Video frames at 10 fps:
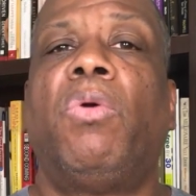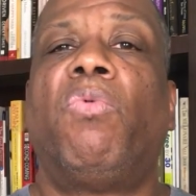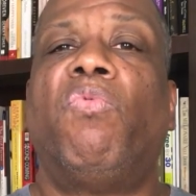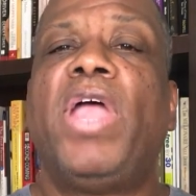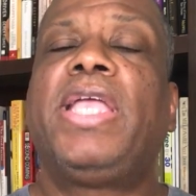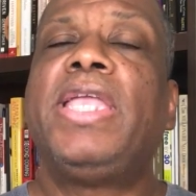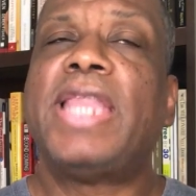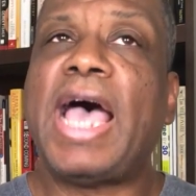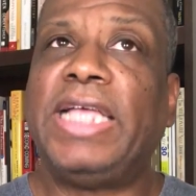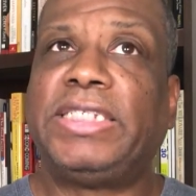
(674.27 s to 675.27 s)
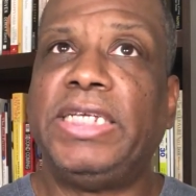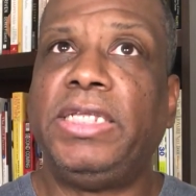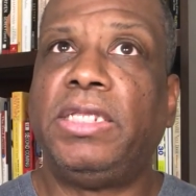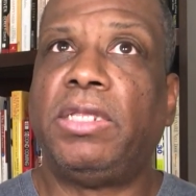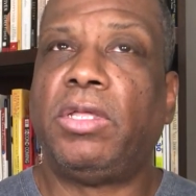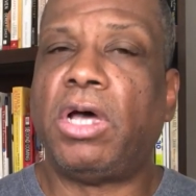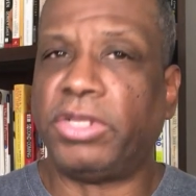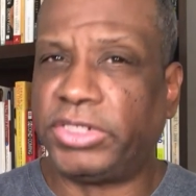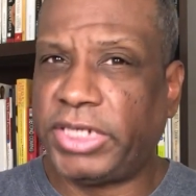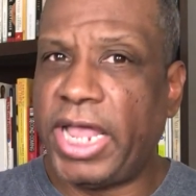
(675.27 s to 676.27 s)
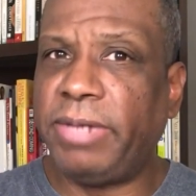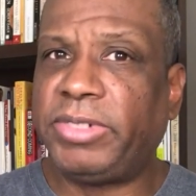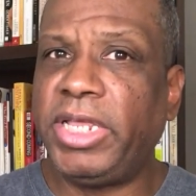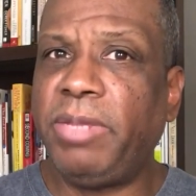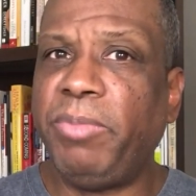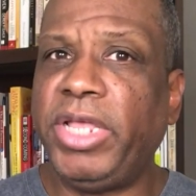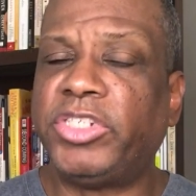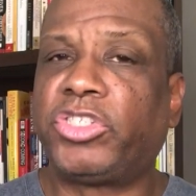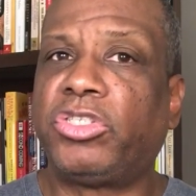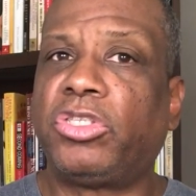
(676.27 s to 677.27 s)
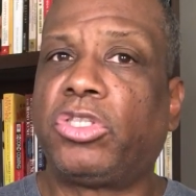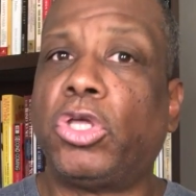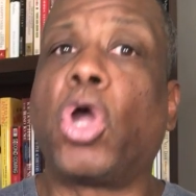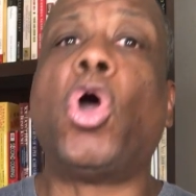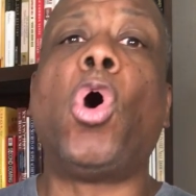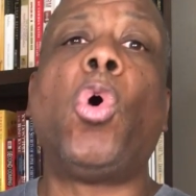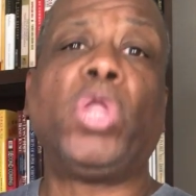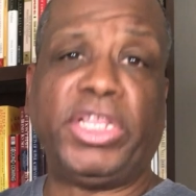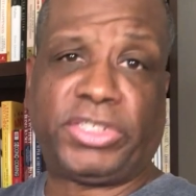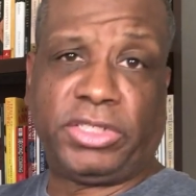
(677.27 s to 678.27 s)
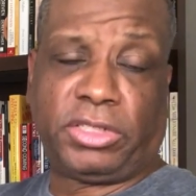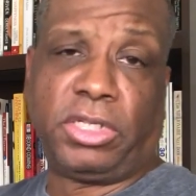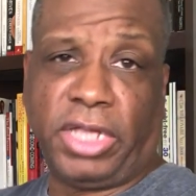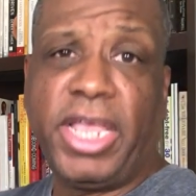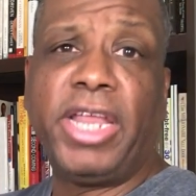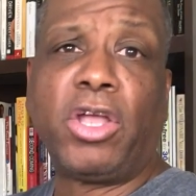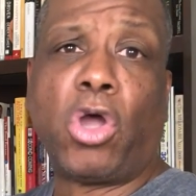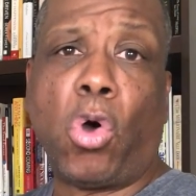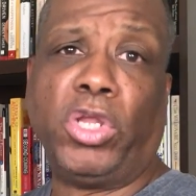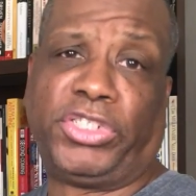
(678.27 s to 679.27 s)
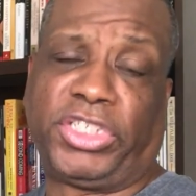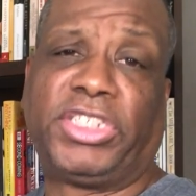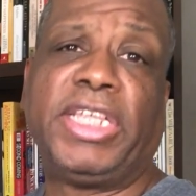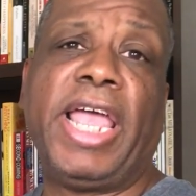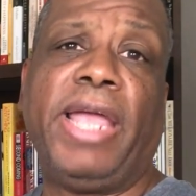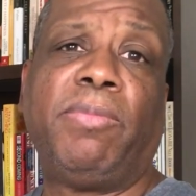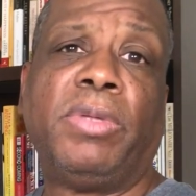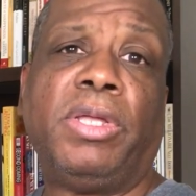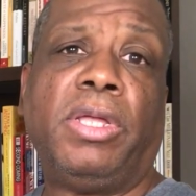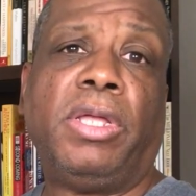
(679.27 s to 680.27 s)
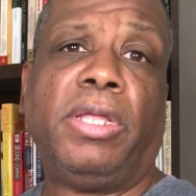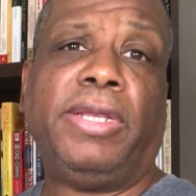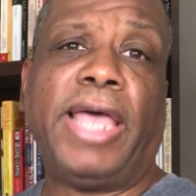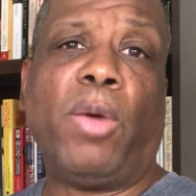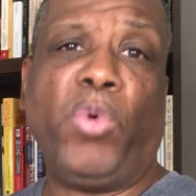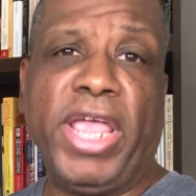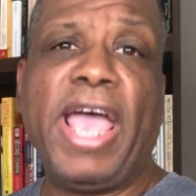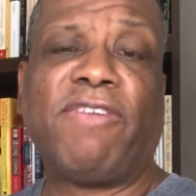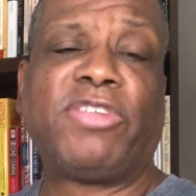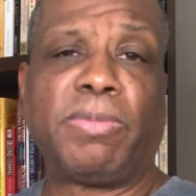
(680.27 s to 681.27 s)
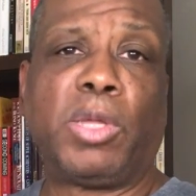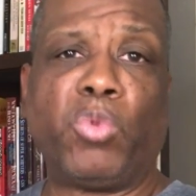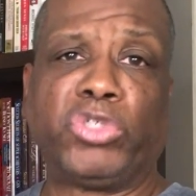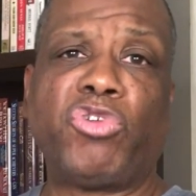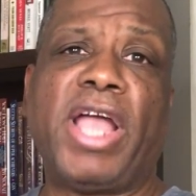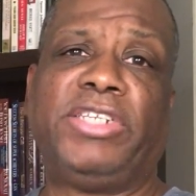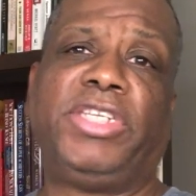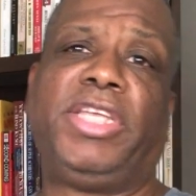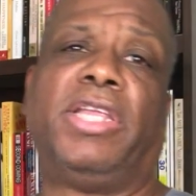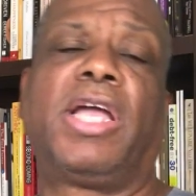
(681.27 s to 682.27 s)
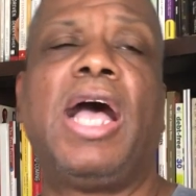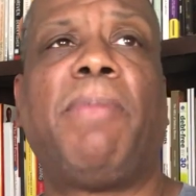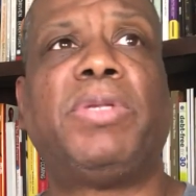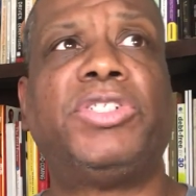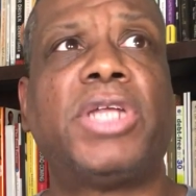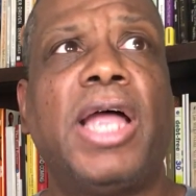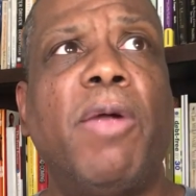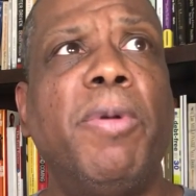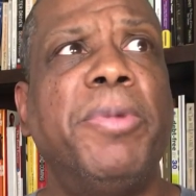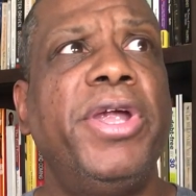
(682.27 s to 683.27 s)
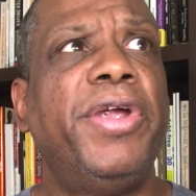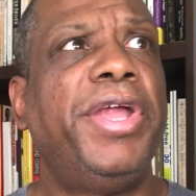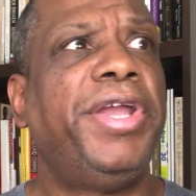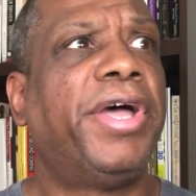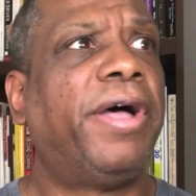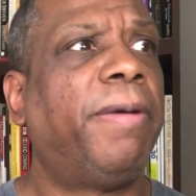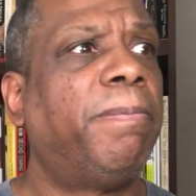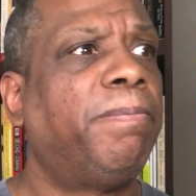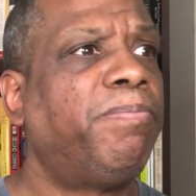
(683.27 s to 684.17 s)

recognizing on the same team means the goal is the end goal is the same that we have something we're trying to get accomplished. I remember hearing um,